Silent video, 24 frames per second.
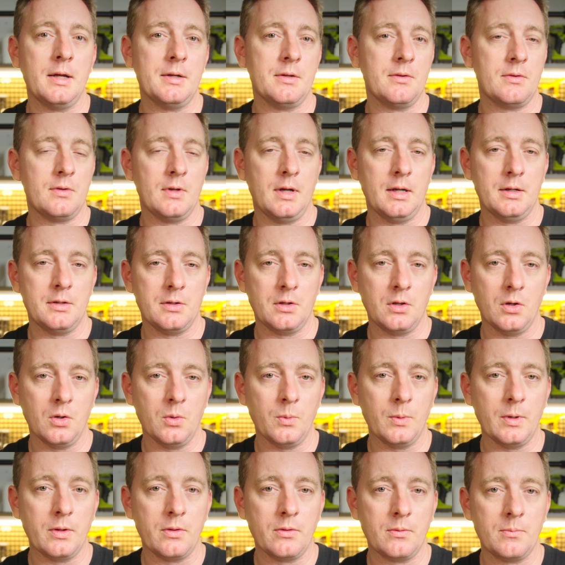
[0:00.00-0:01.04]
I decided to go
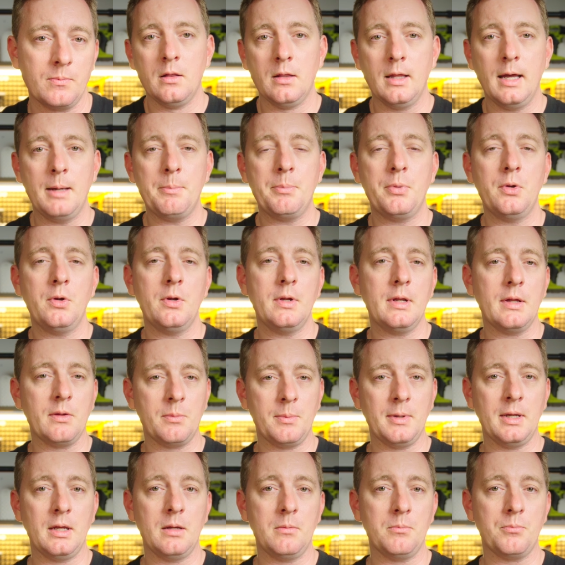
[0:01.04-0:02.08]
with. Lightburn has
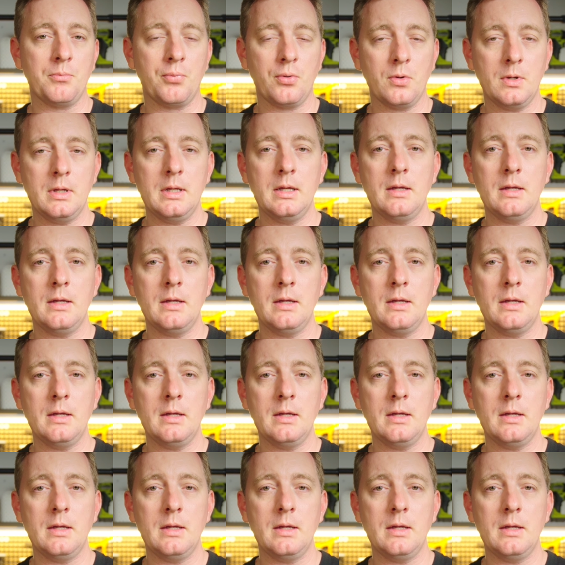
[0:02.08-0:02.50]
been pretty